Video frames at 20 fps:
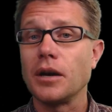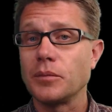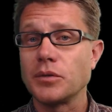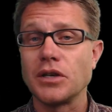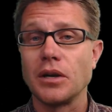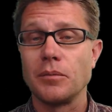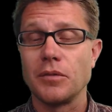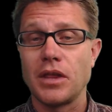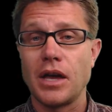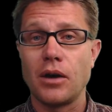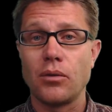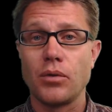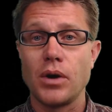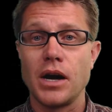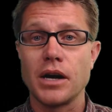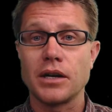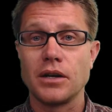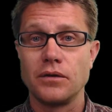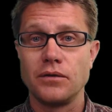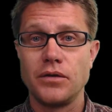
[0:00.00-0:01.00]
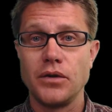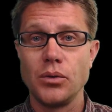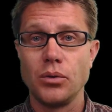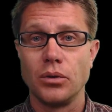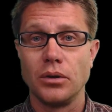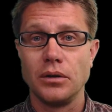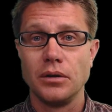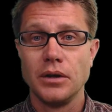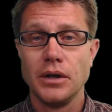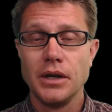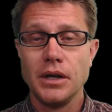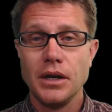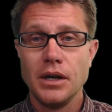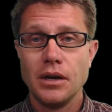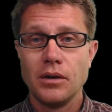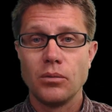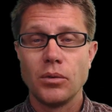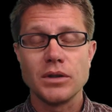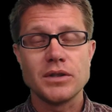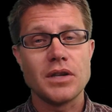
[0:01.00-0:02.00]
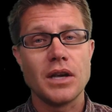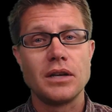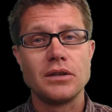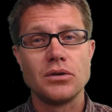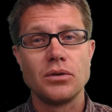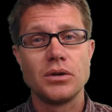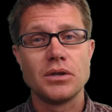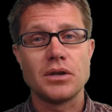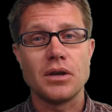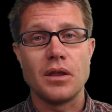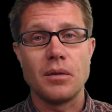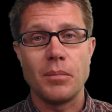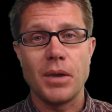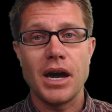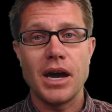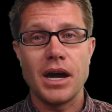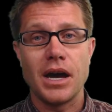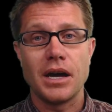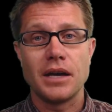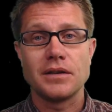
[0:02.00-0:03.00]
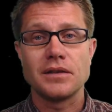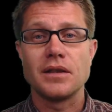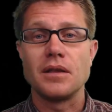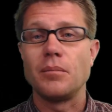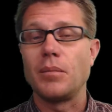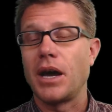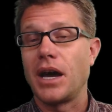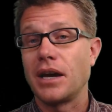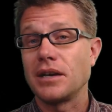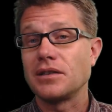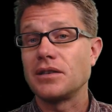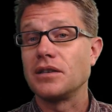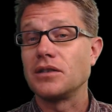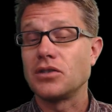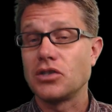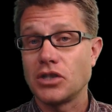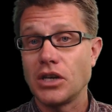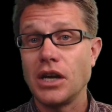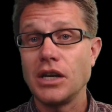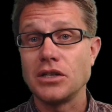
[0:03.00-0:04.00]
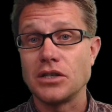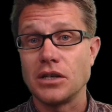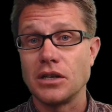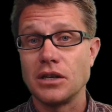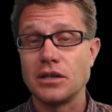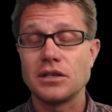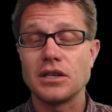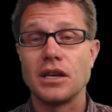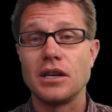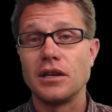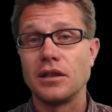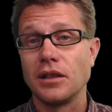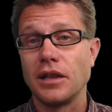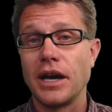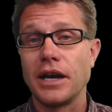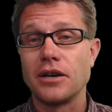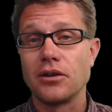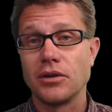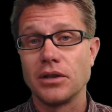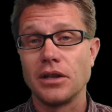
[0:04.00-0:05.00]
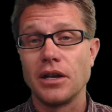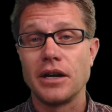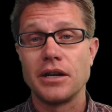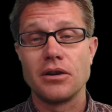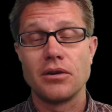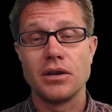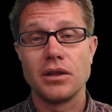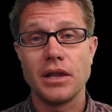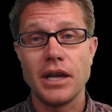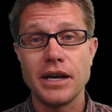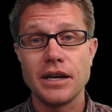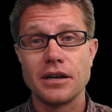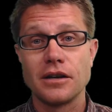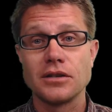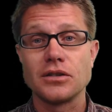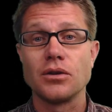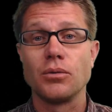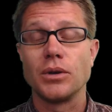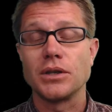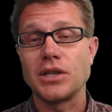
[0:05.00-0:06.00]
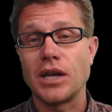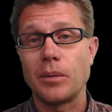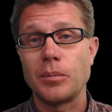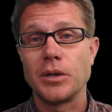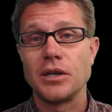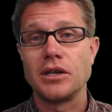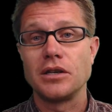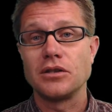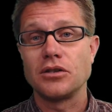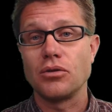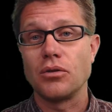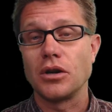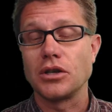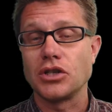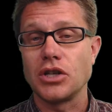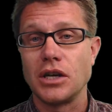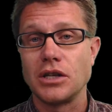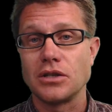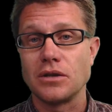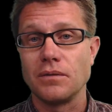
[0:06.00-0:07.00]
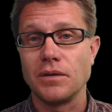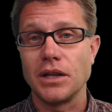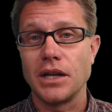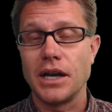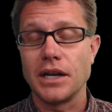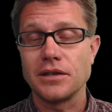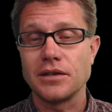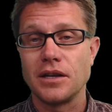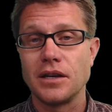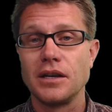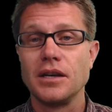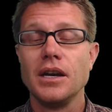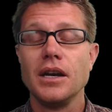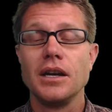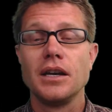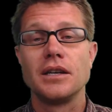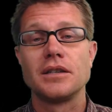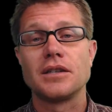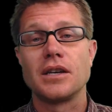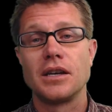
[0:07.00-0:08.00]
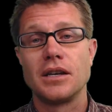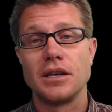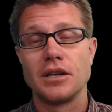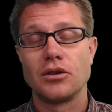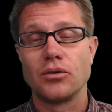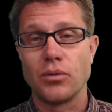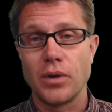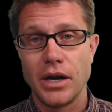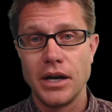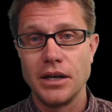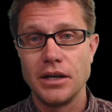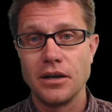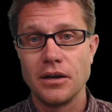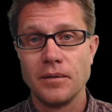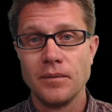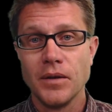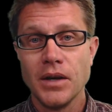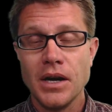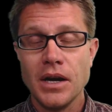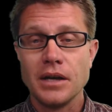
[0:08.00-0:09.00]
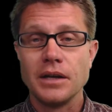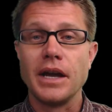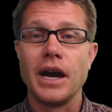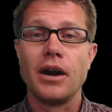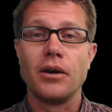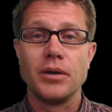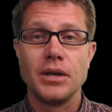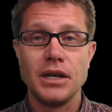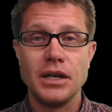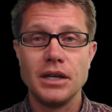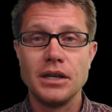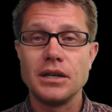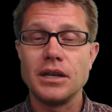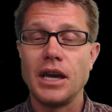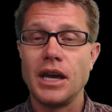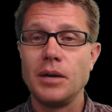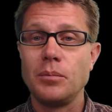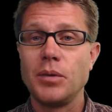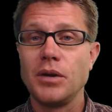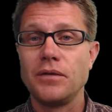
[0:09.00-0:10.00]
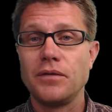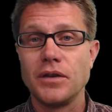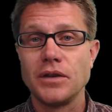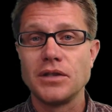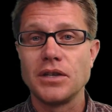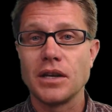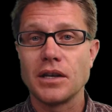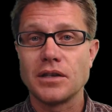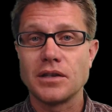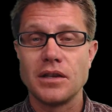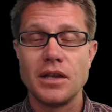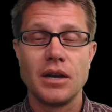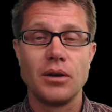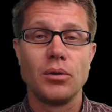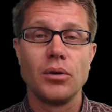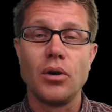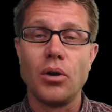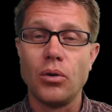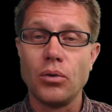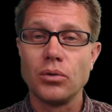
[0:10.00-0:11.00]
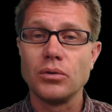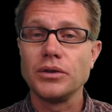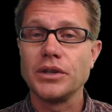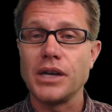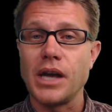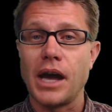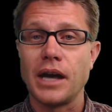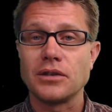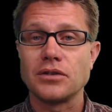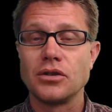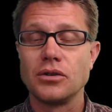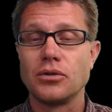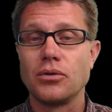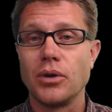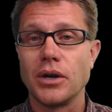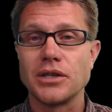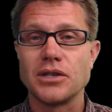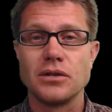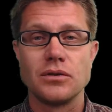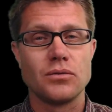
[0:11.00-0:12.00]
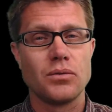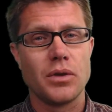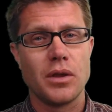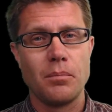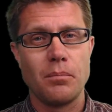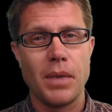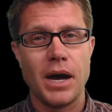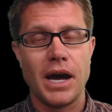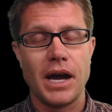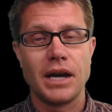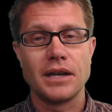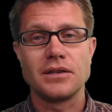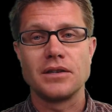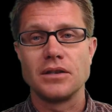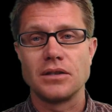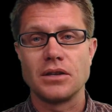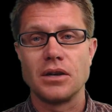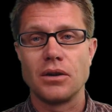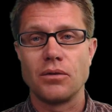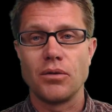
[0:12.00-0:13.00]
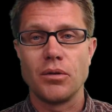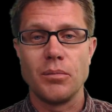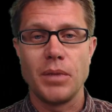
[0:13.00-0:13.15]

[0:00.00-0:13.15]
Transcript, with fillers: up some of that rocket fuel. What's that doing to the mass? The mass is changing. It's getting lighter and lighter and lighter. So what's happening to our change in velocity? It's getting greater. Now, in AP Physics, they will only ask you questions where the mass is going to